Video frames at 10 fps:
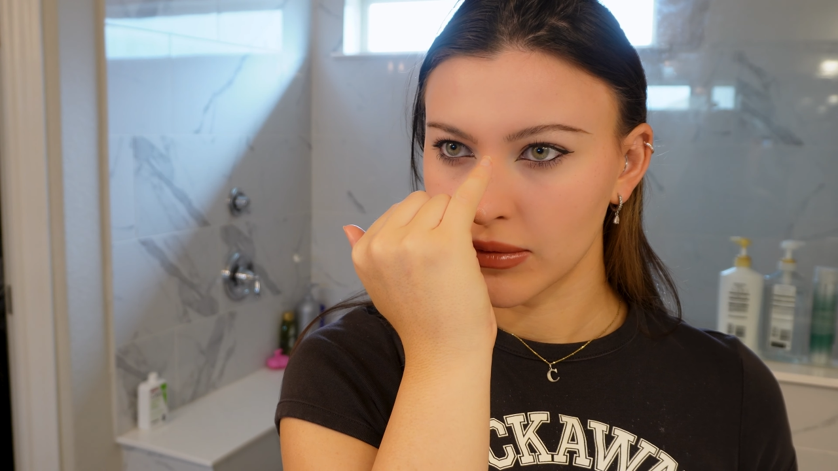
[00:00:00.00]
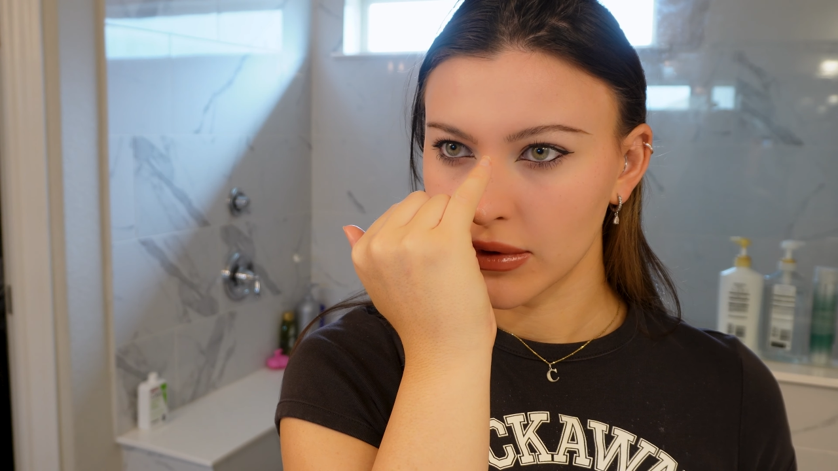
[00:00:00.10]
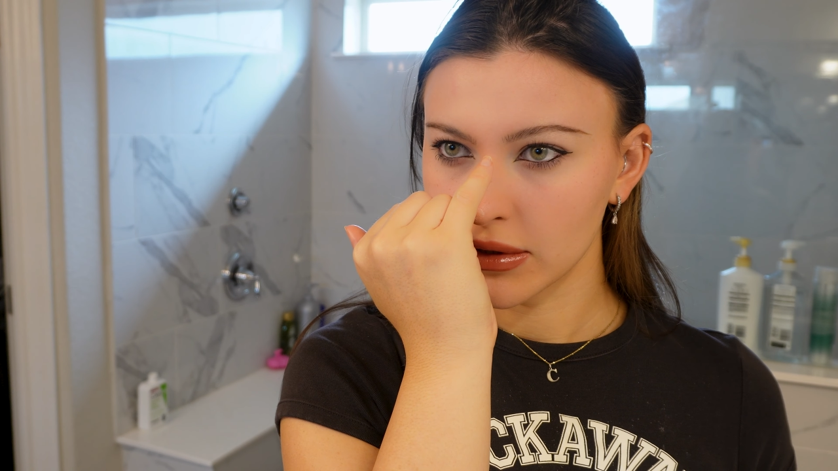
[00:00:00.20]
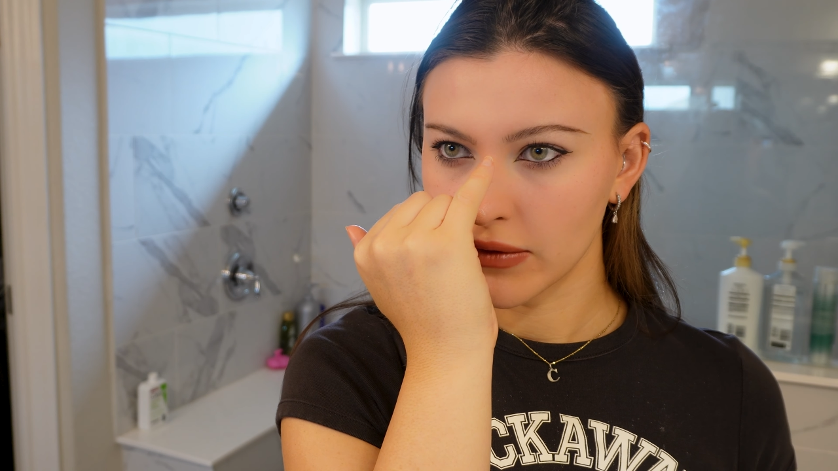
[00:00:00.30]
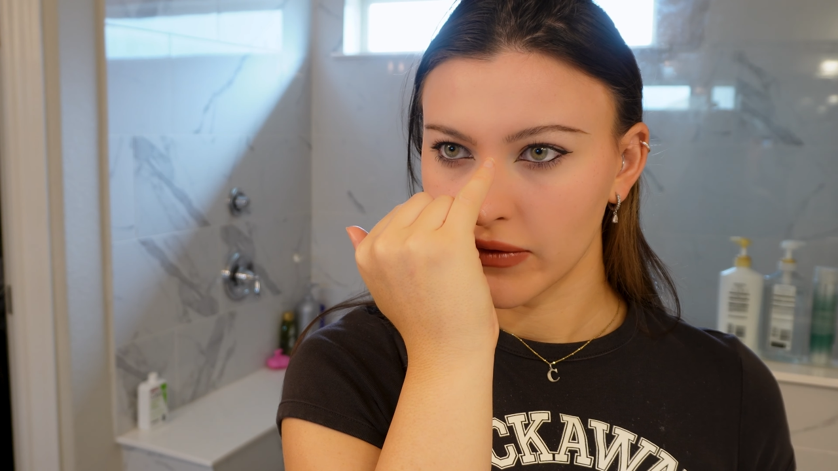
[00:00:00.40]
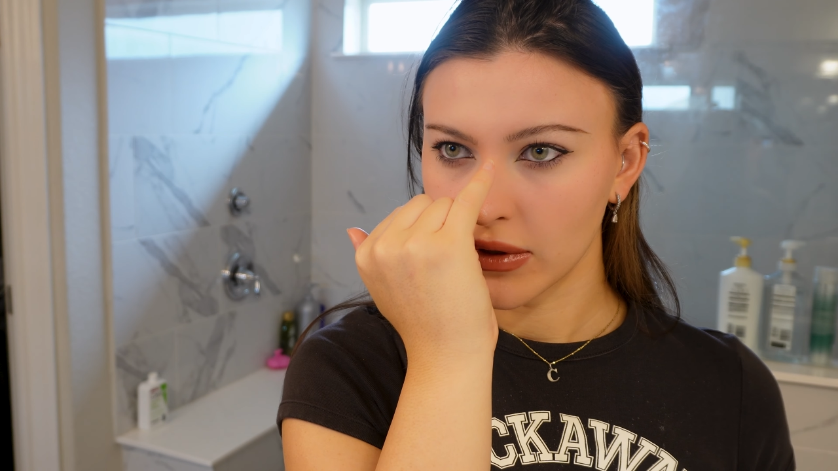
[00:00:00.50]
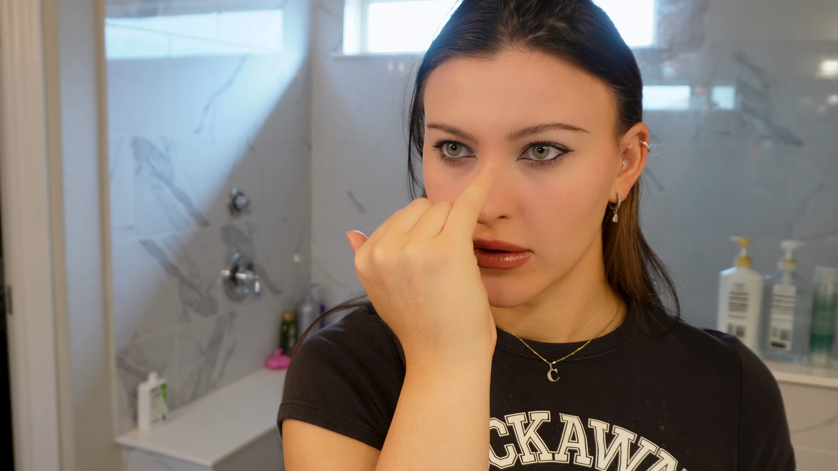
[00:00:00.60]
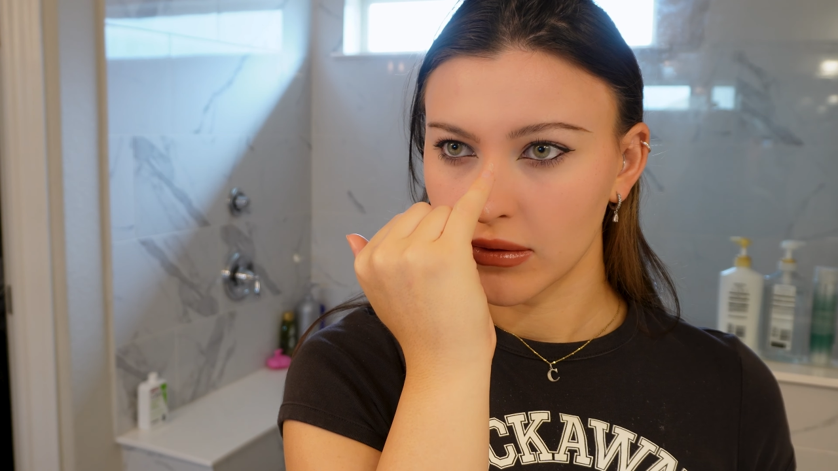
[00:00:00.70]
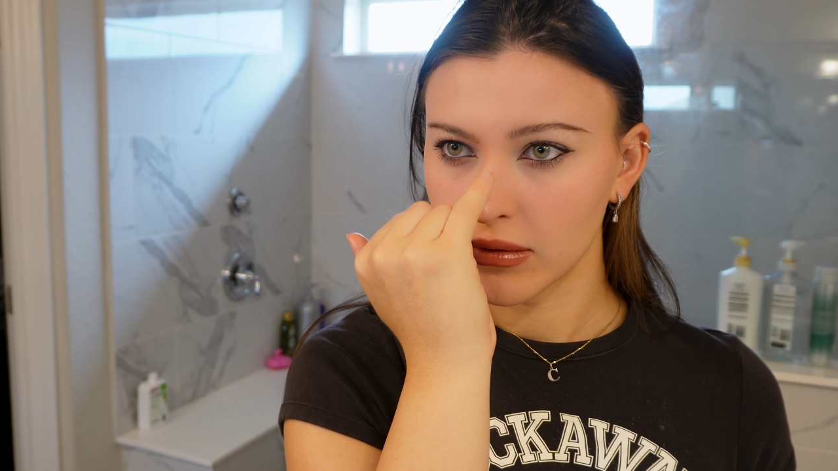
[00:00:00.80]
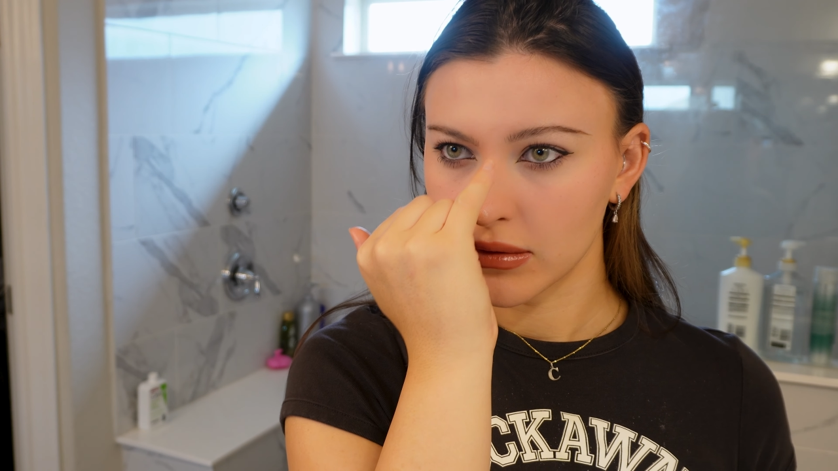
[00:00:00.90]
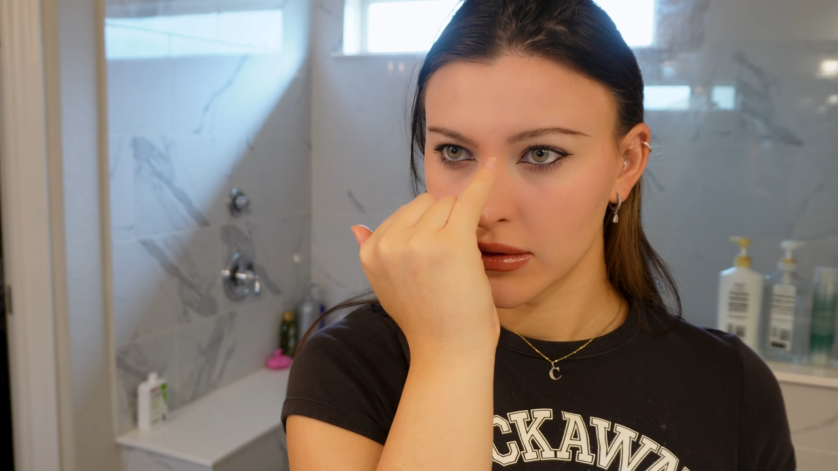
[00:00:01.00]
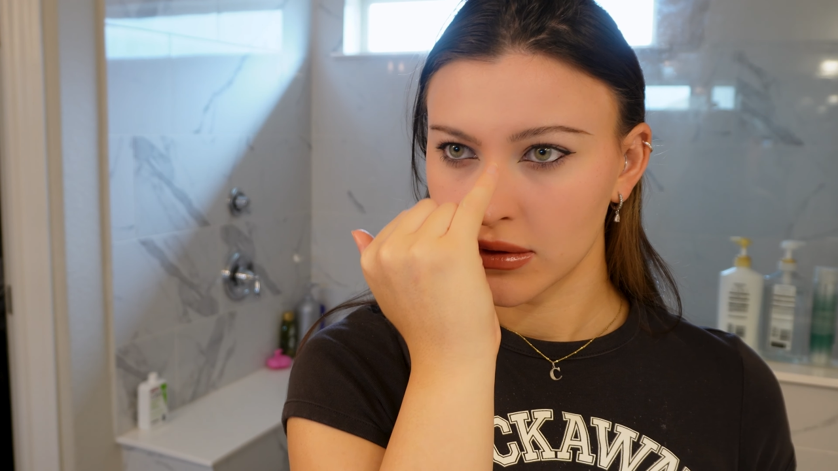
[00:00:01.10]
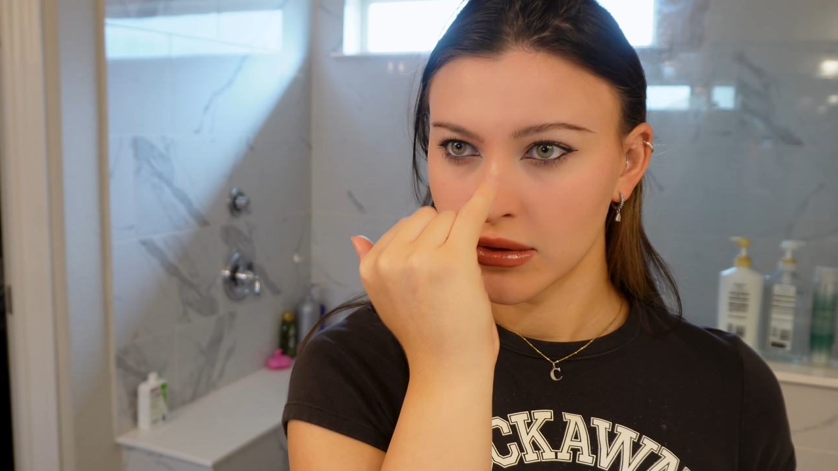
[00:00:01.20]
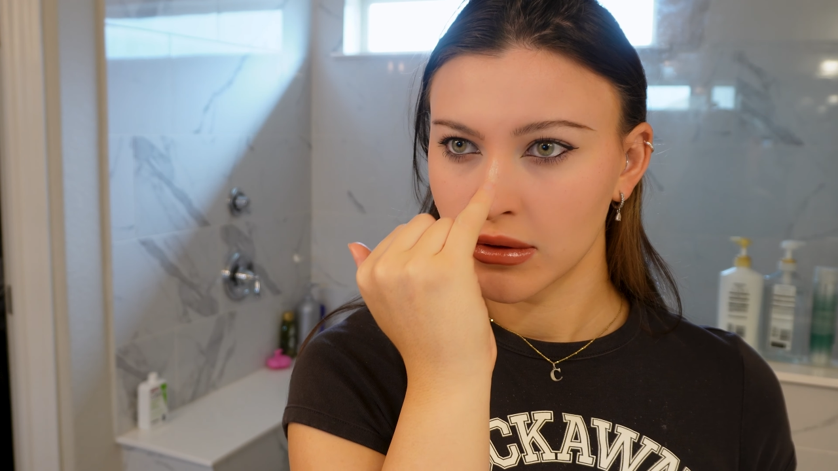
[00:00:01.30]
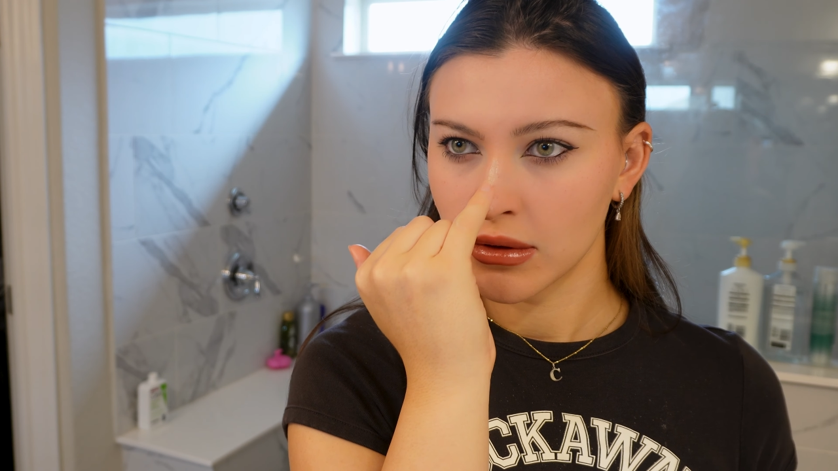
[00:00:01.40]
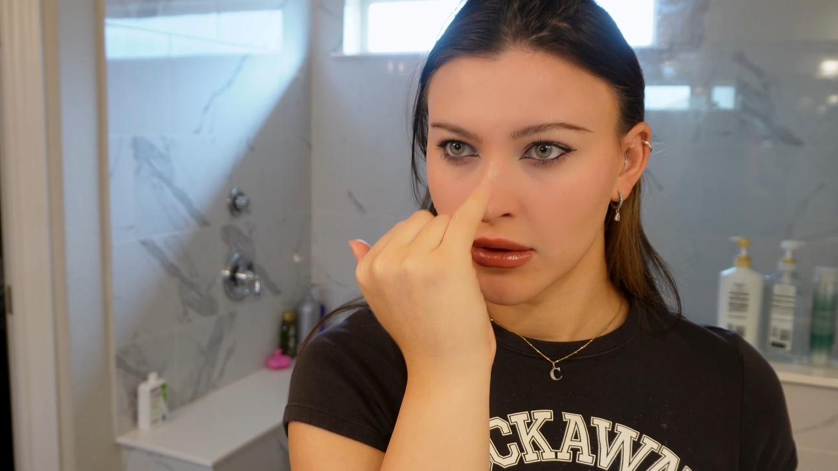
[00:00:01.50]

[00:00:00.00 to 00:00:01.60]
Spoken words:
bridge of nose,